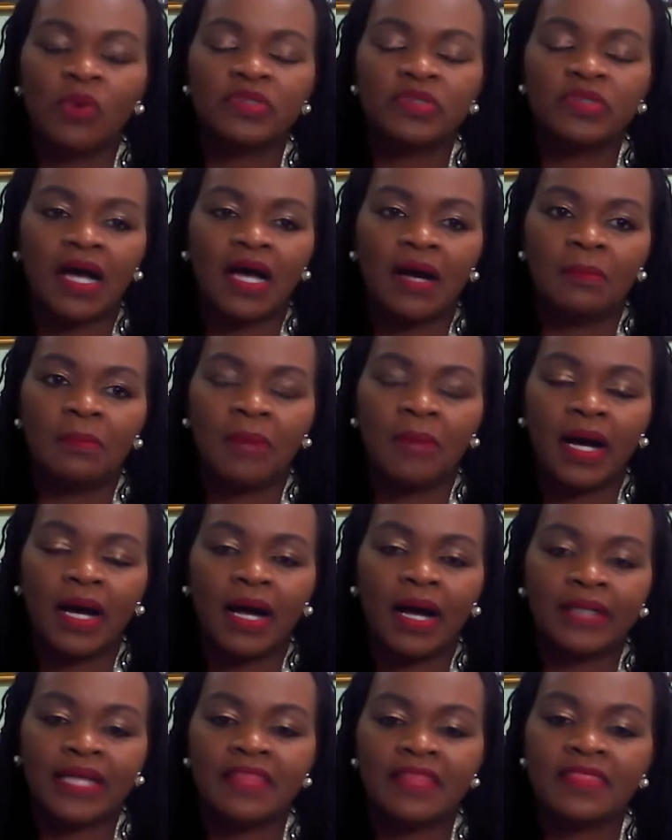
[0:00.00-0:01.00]

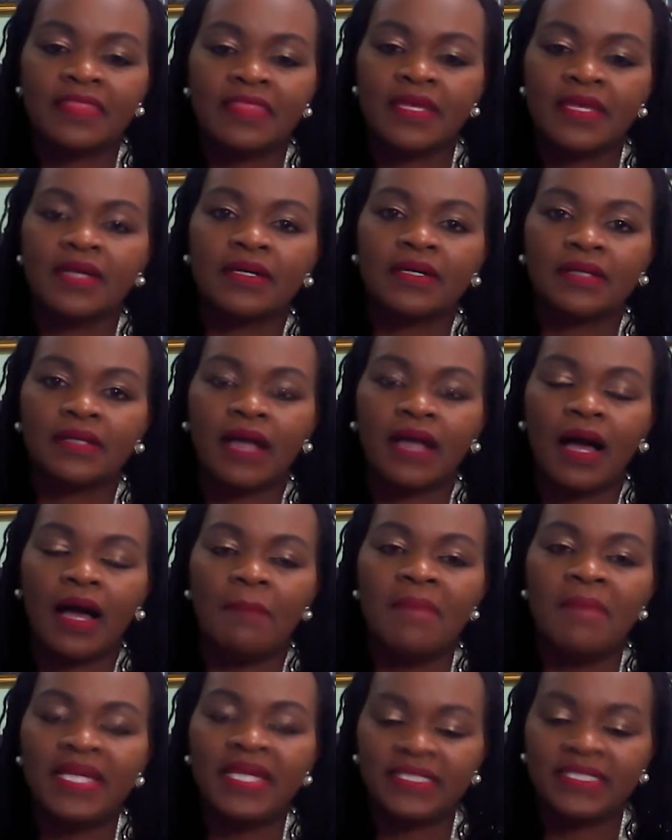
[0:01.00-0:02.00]
And I think
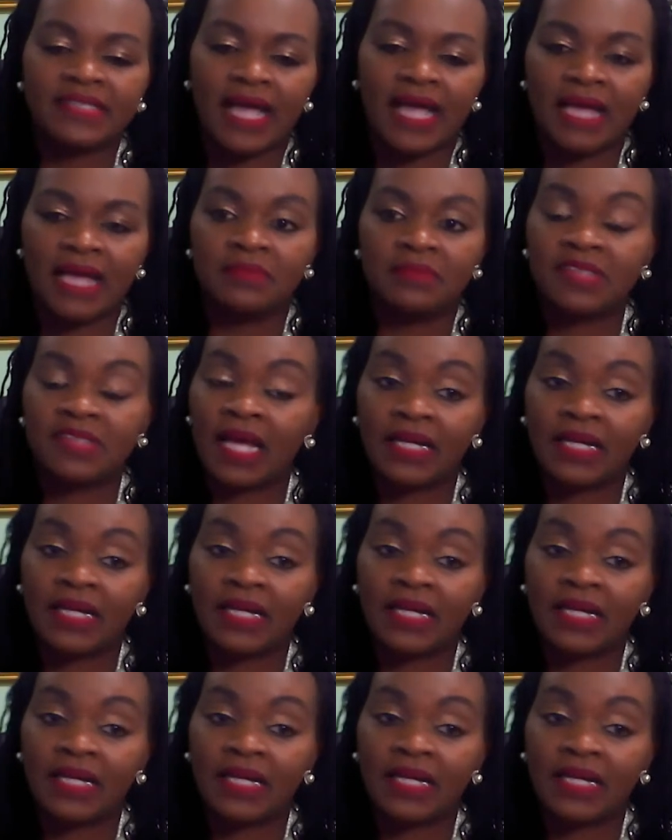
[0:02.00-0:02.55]
many times,